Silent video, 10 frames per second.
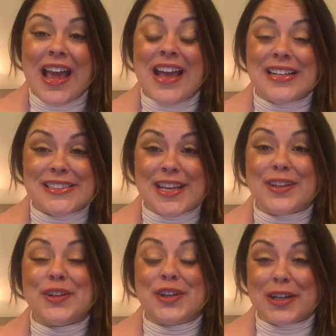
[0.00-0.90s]
and it
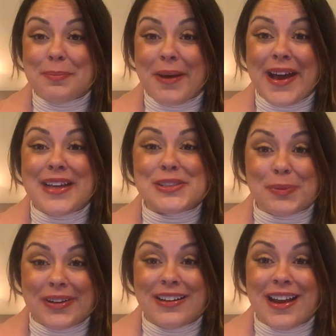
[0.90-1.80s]
said goodbye
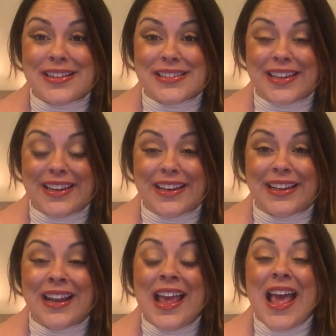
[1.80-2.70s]

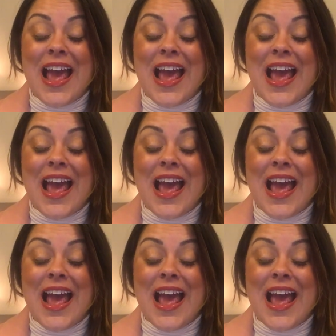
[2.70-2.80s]
2019,